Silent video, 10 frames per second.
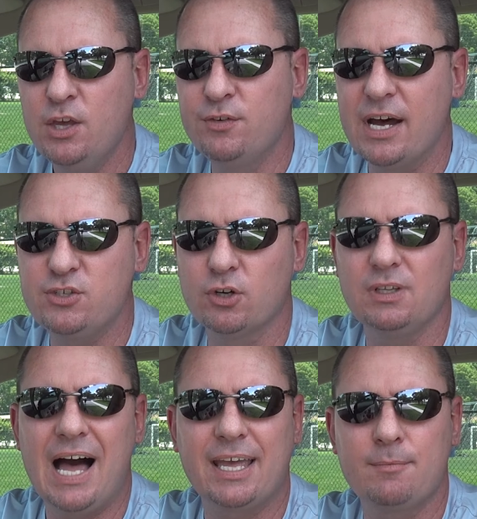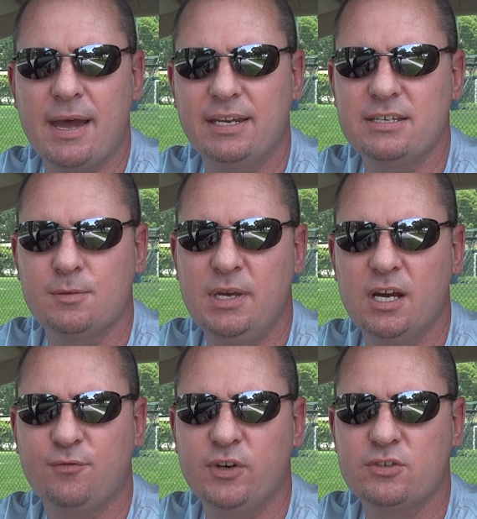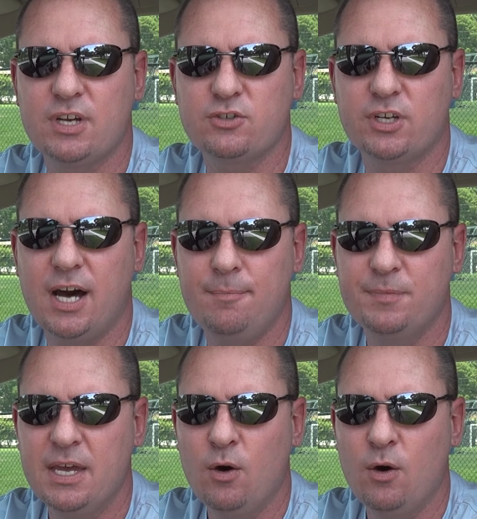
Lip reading: You've got your locking mechanism here for your suction cup.